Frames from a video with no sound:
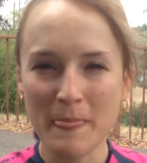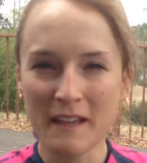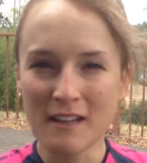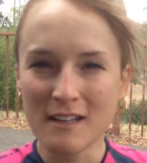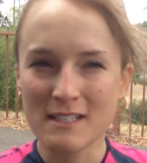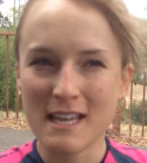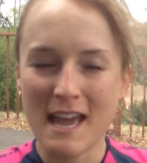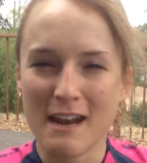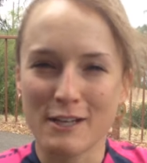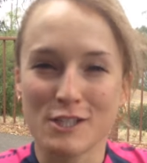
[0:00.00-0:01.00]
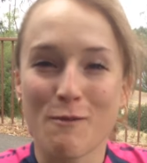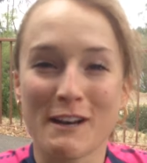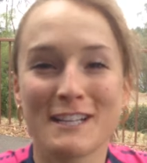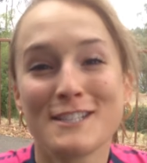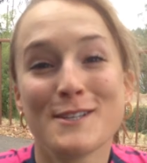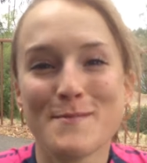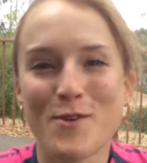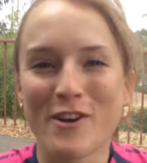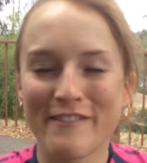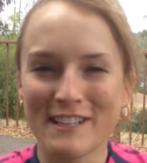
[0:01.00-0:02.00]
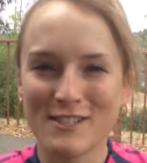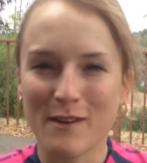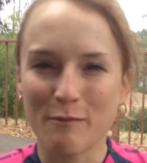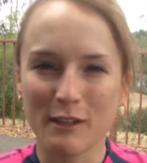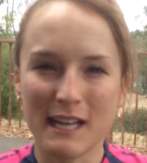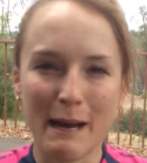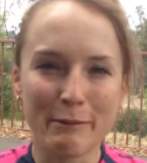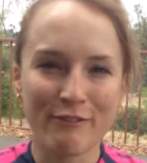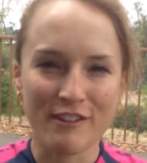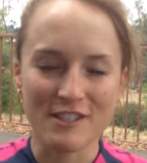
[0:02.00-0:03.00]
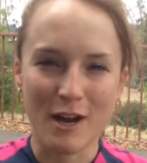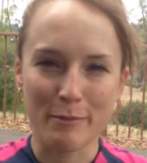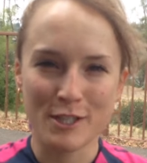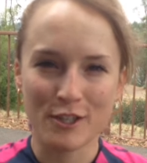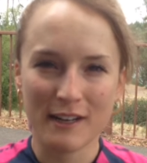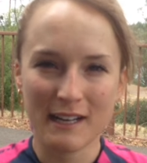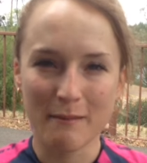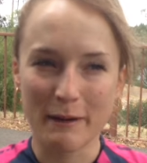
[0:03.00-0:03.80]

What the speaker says: and I just wanted to do more of it, so I'm really happy for this opportunity,